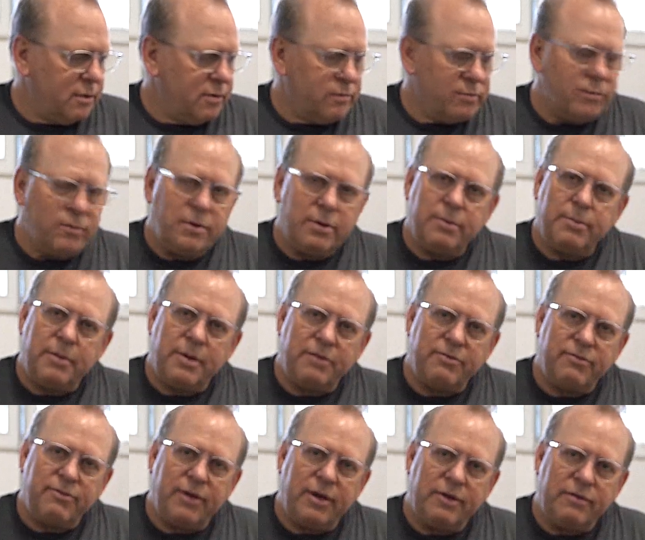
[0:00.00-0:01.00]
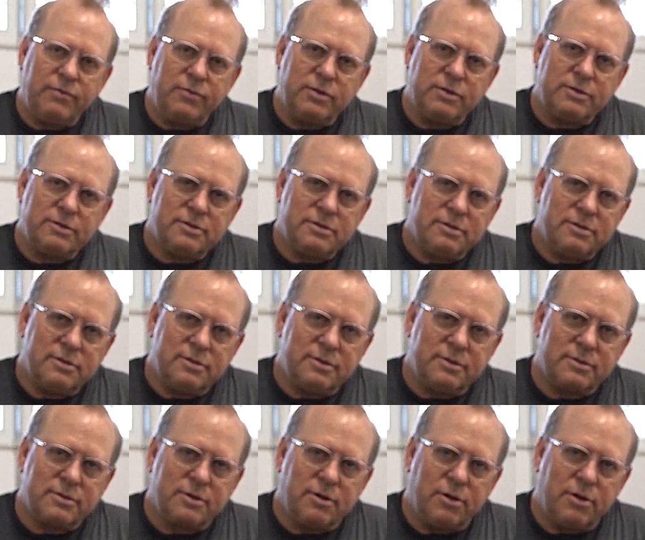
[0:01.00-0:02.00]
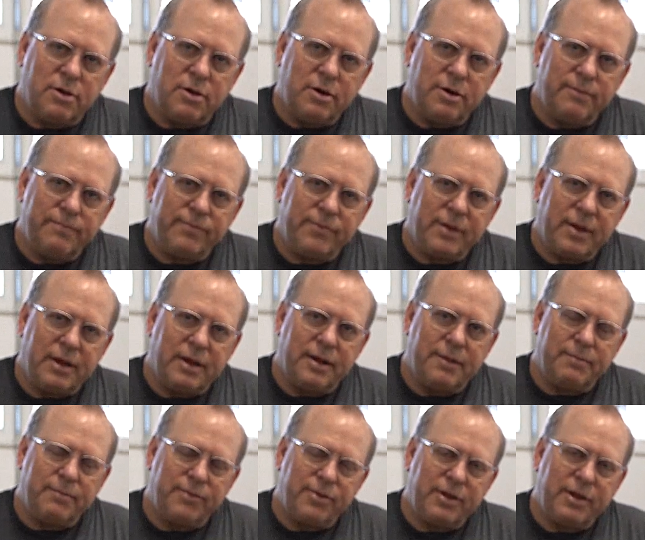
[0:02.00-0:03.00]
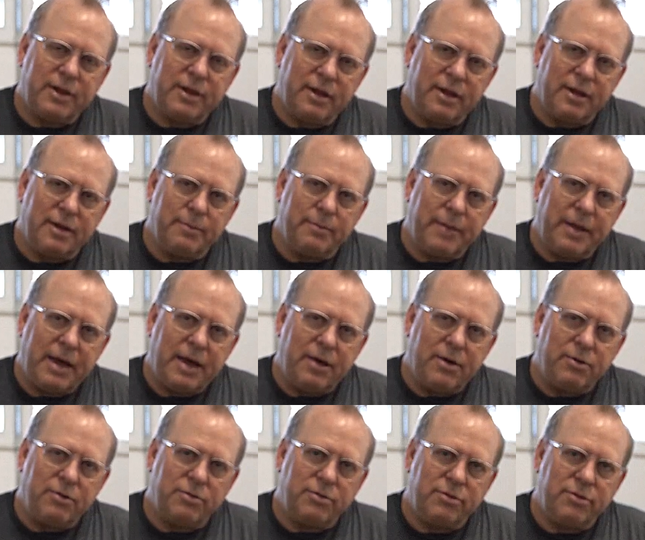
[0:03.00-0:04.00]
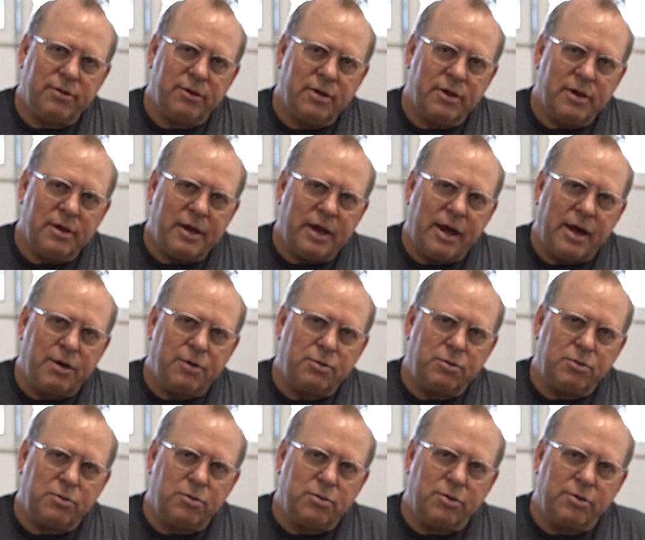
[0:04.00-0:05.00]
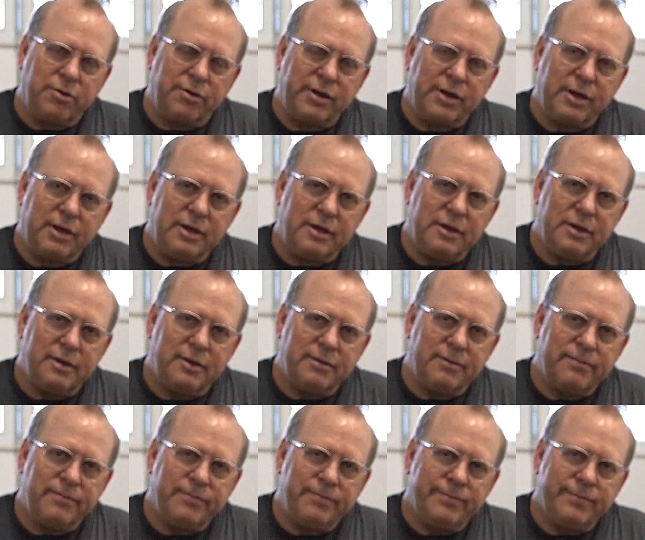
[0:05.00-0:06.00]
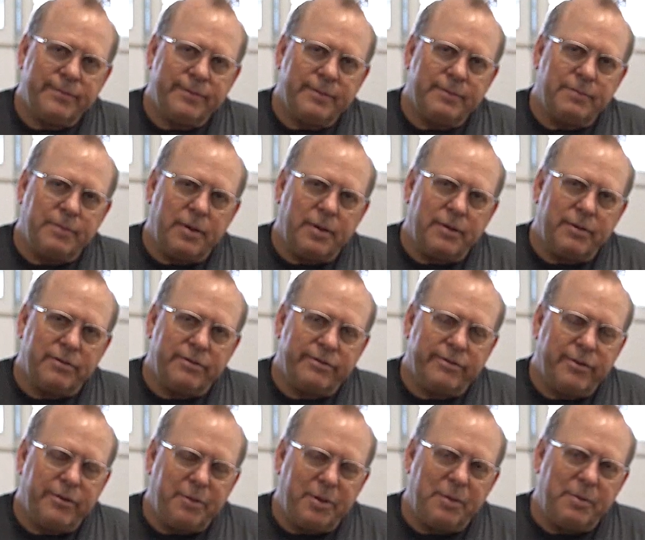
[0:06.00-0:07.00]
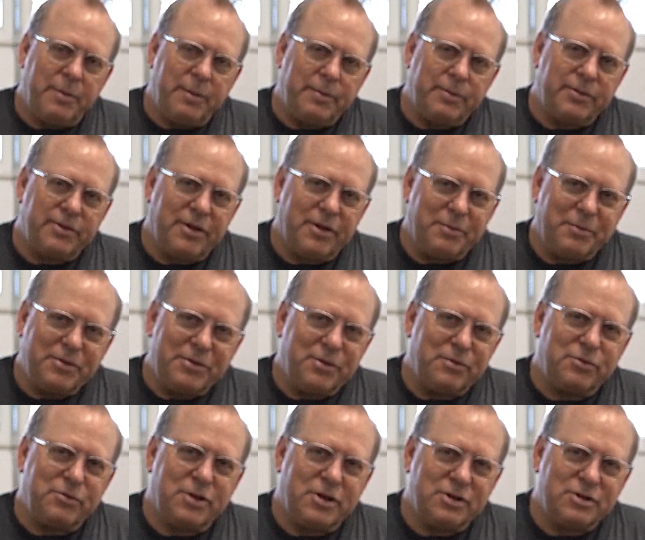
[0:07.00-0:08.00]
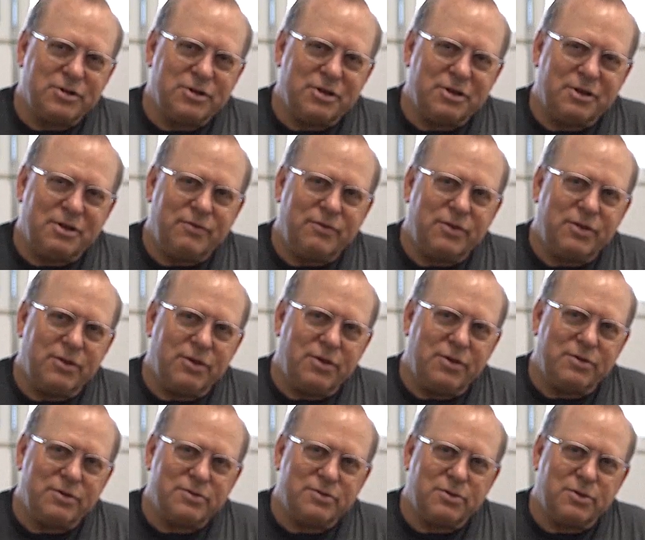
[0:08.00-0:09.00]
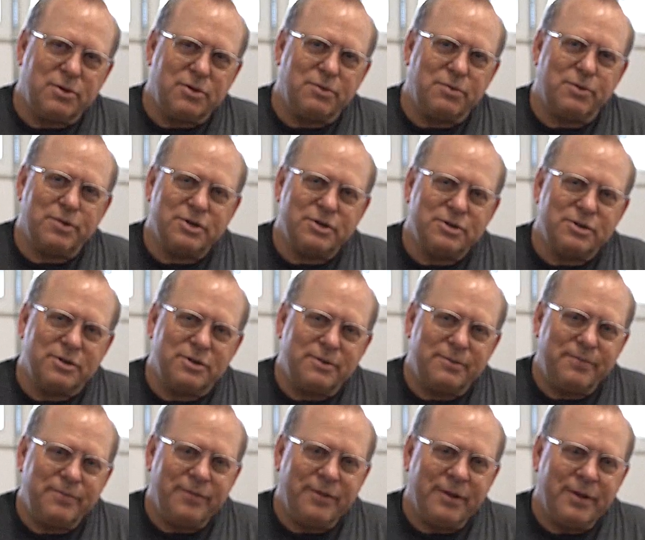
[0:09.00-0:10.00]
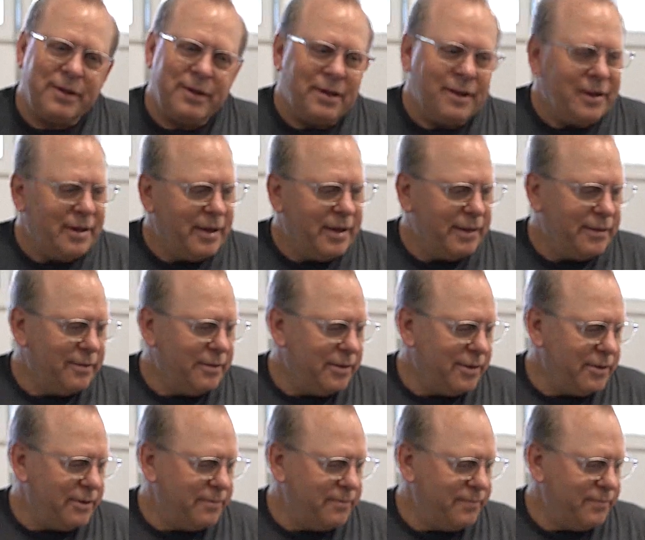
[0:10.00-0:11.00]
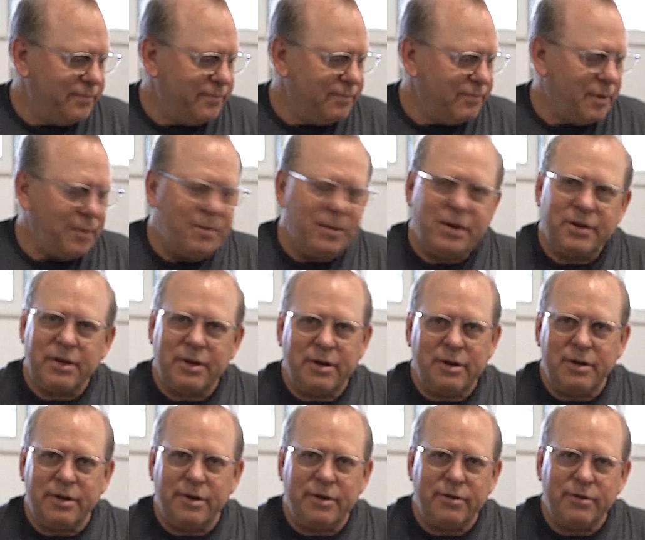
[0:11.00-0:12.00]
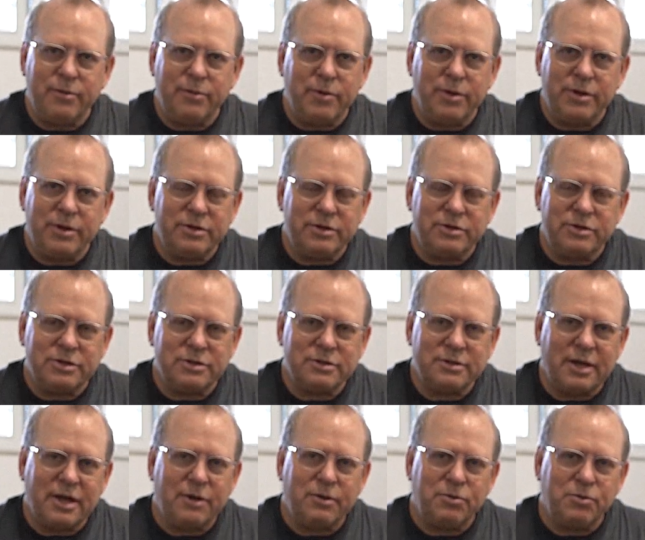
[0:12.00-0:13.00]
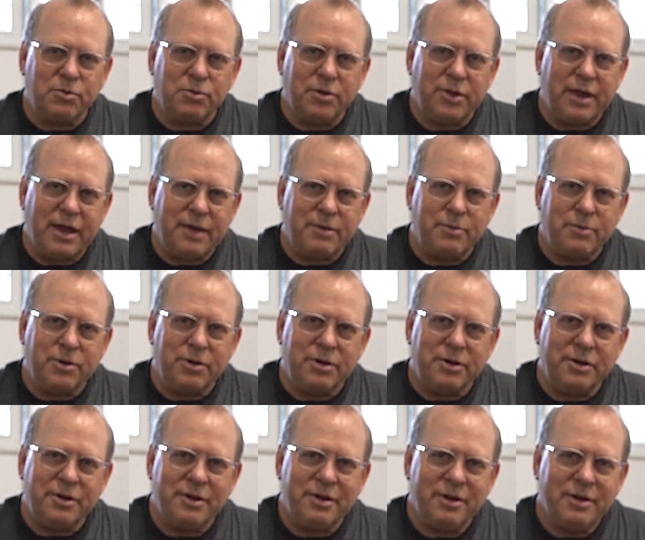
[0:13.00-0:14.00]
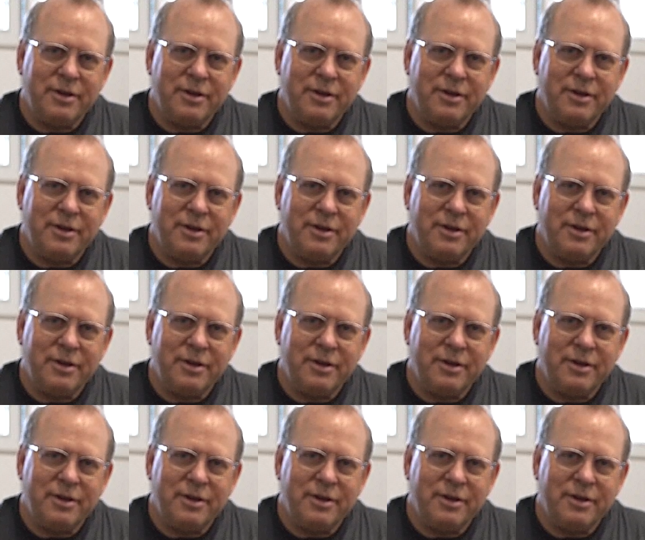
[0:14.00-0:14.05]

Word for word: it's one of my favorites this car, and I'm thinking about outlawing it. But so many people tell me don't touch it, leave it alone, it's all original. I don't know. Maybe I'll get another one and just outlaw that one.